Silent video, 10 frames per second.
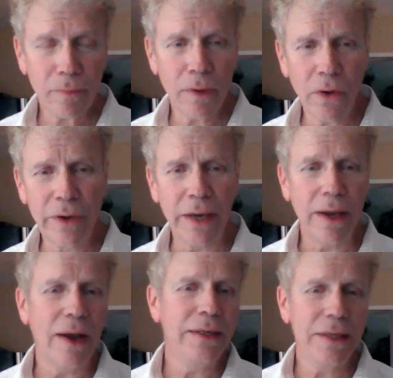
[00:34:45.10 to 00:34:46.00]
Okay,
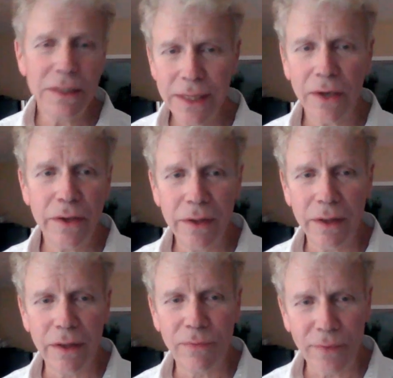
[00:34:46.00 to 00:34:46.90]
now I didn't tell you
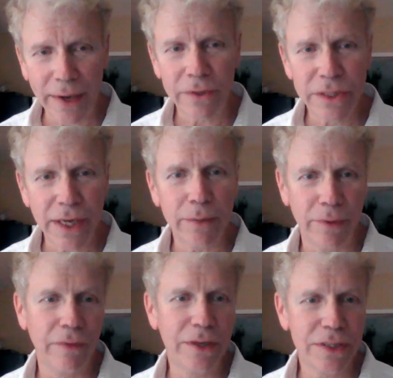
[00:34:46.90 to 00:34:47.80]
the final
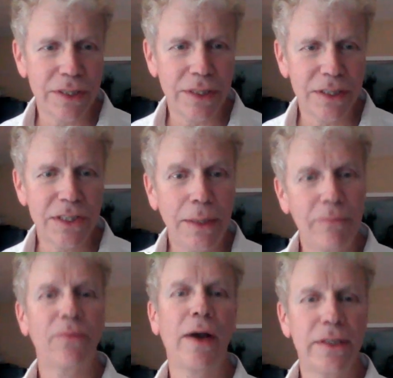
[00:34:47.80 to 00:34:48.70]
segment of this steam
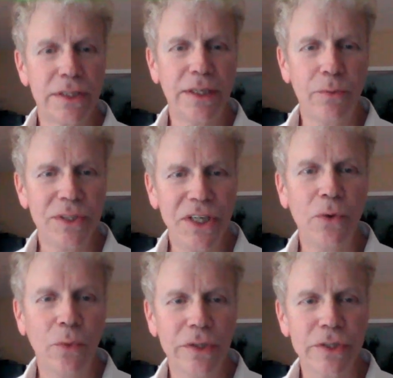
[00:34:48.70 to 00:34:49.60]
fry se
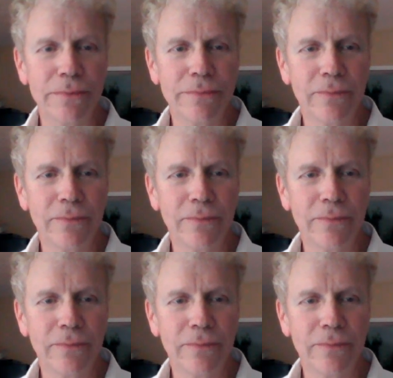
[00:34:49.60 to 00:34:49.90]
sequence.